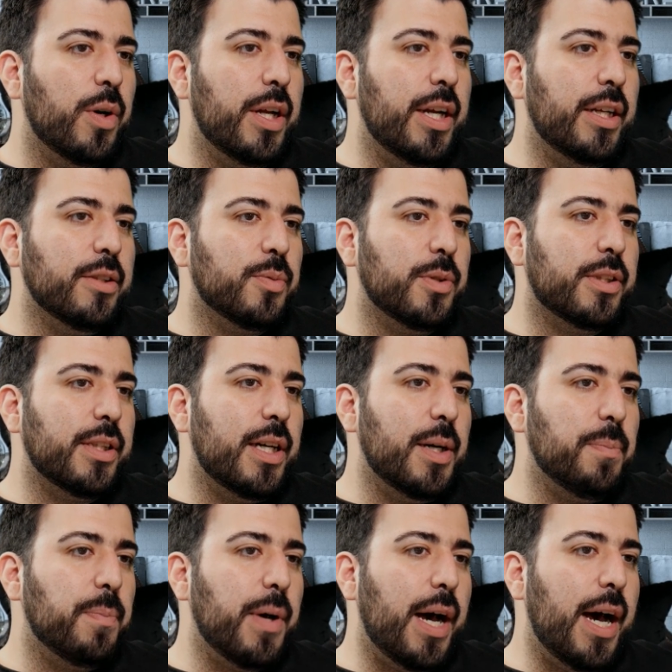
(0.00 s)
Greetings, what's
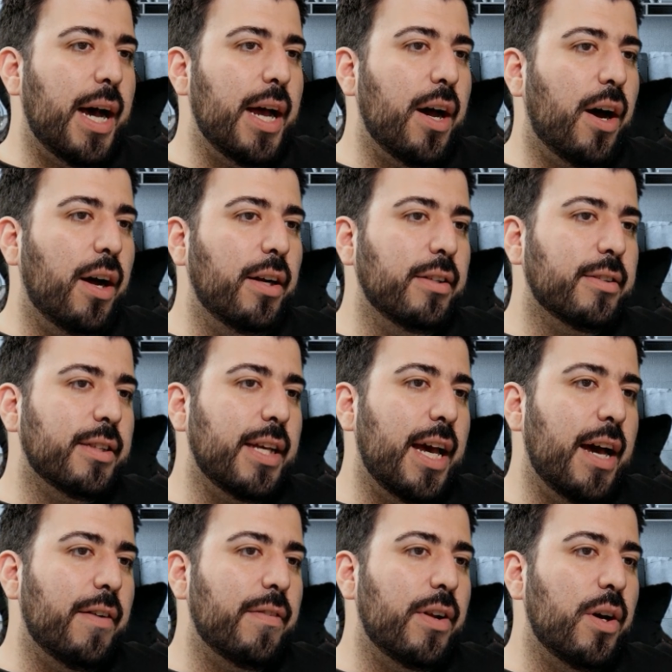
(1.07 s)
up? I honestly
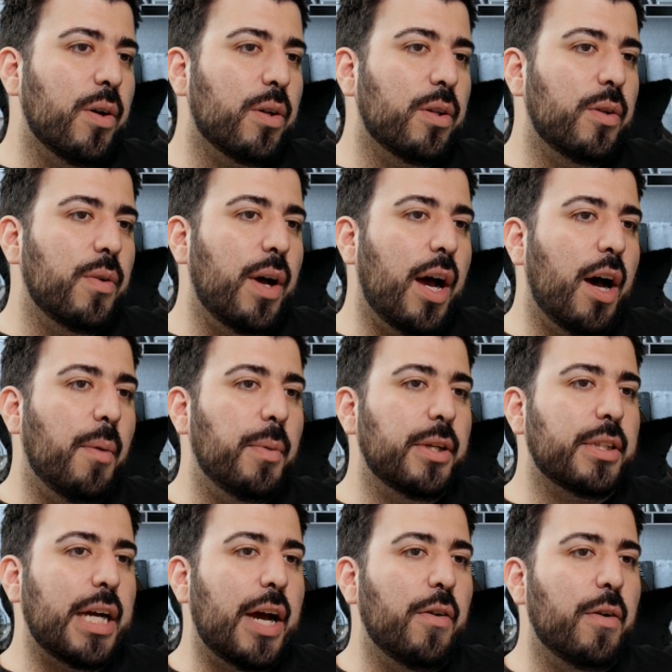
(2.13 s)
have no clue how
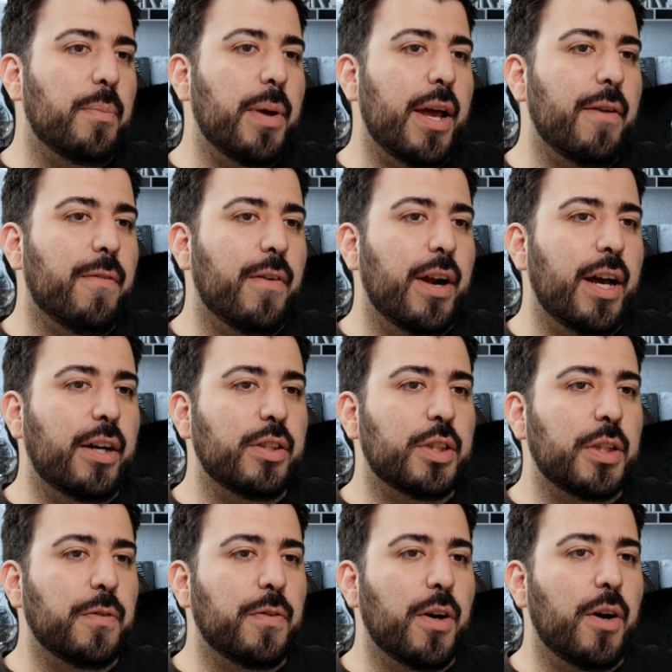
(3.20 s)
much I would pay for an
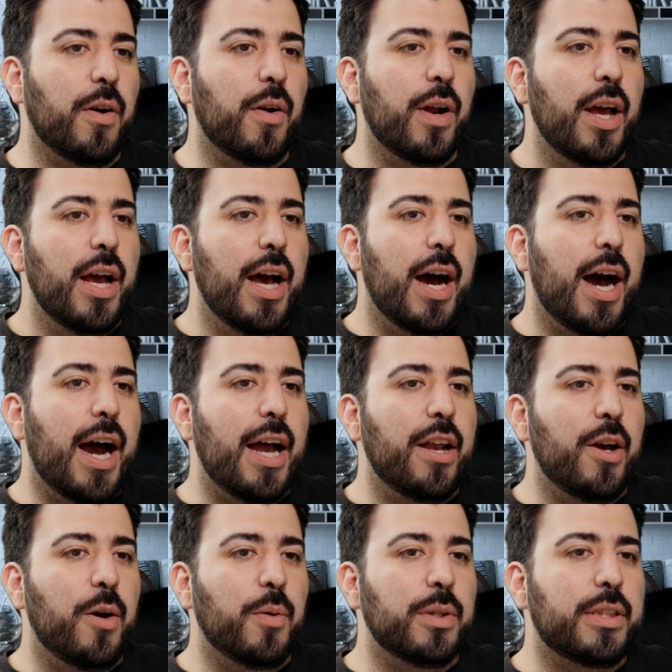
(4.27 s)
LG phone. I
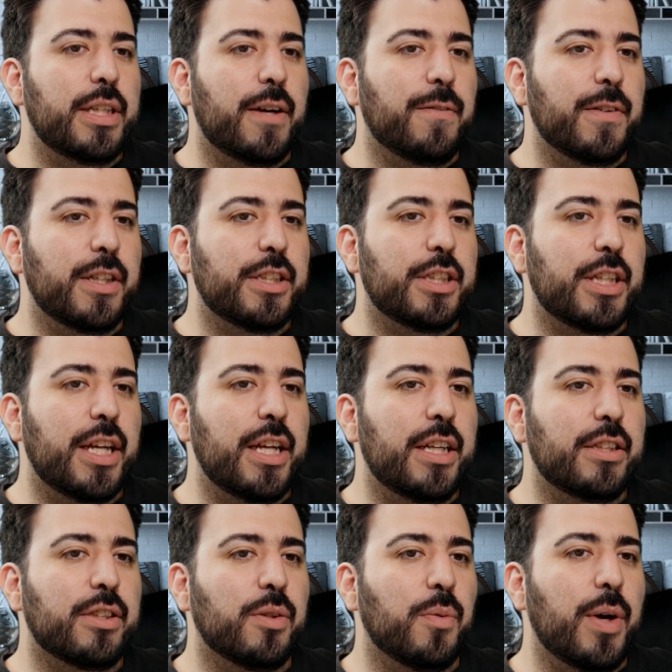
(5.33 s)
know it would definitely
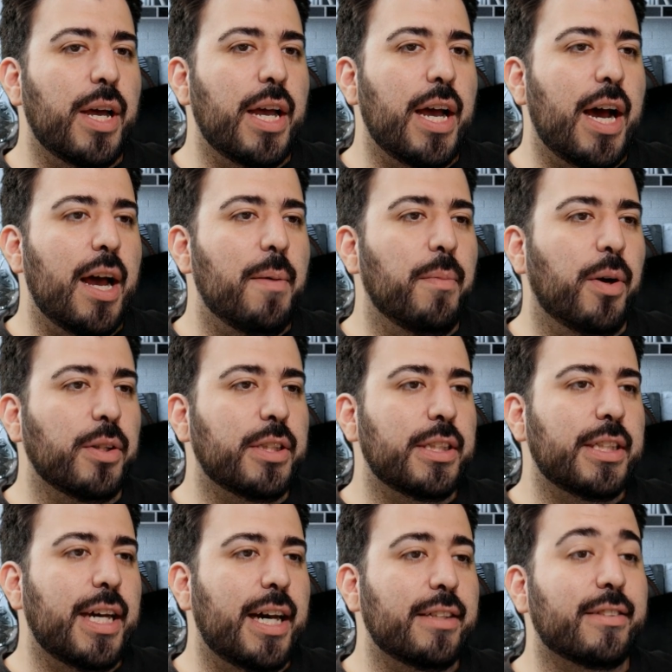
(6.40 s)
change the way I
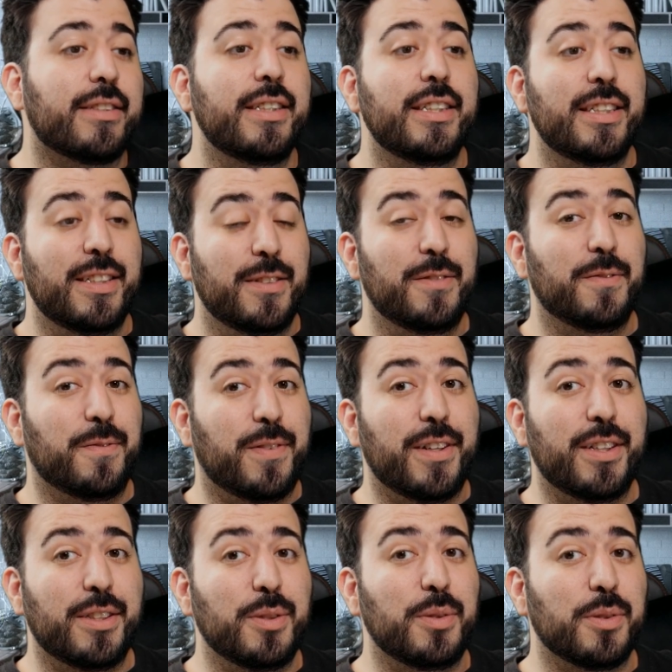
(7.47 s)
multitask
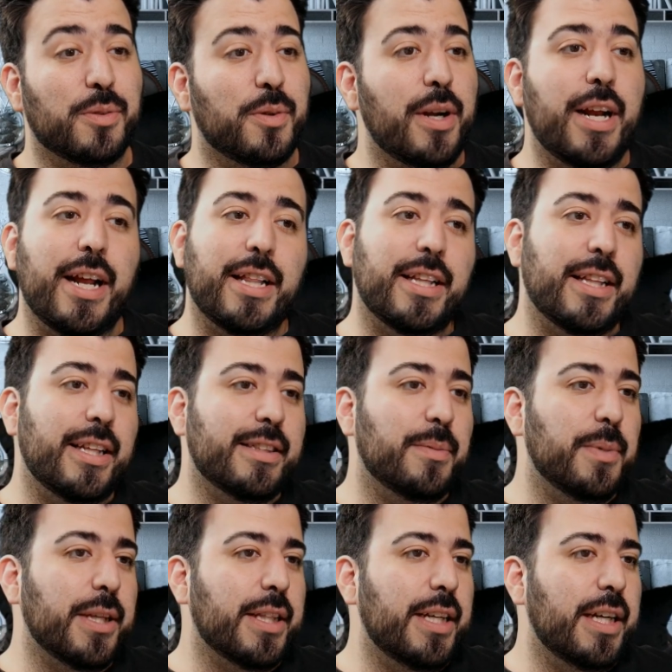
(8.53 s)
for a dual screen. I think
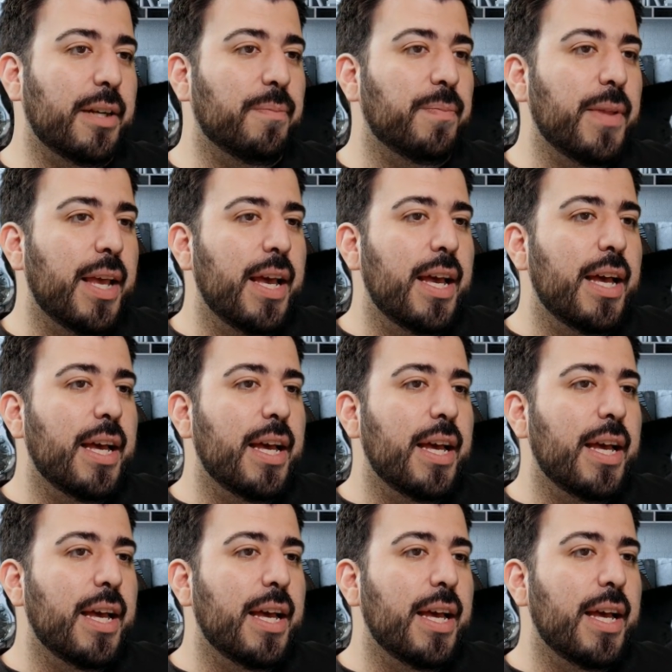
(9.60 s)
that's a big thing.